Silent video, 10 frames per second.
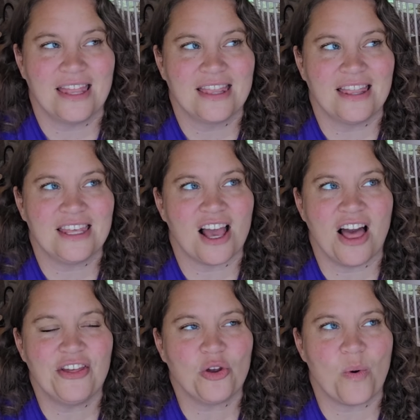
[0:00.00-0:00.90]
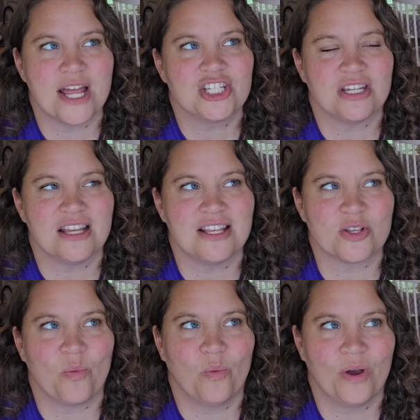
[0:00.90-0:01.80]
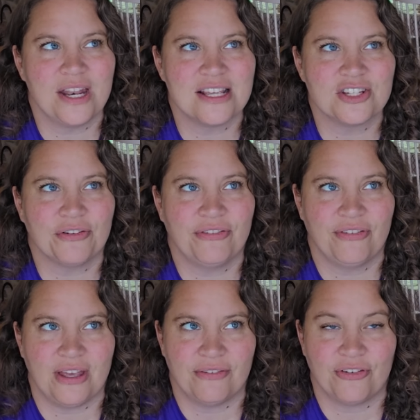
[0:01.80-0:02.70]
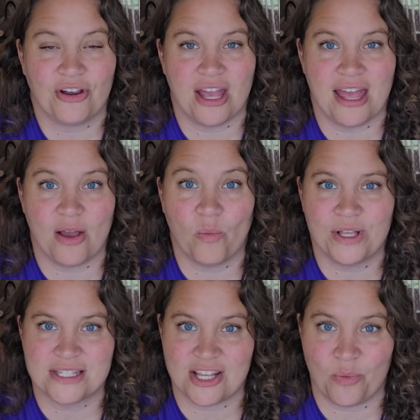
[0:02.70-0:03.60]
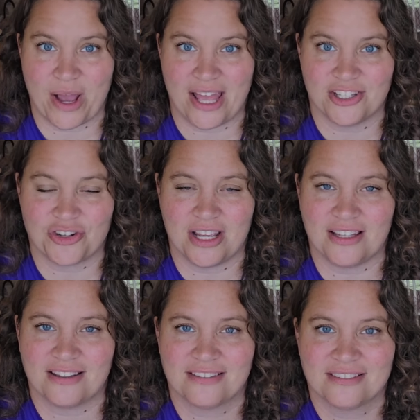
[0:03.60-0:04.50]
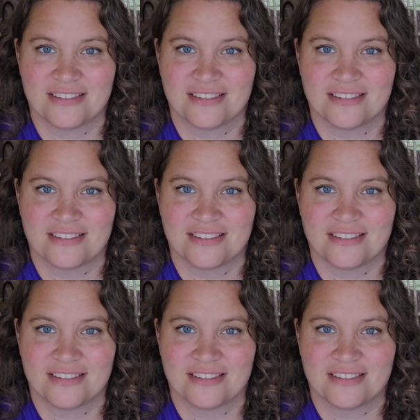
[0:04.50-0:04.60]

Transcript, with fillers: And then the other question is, what is your favorite once in a while drink?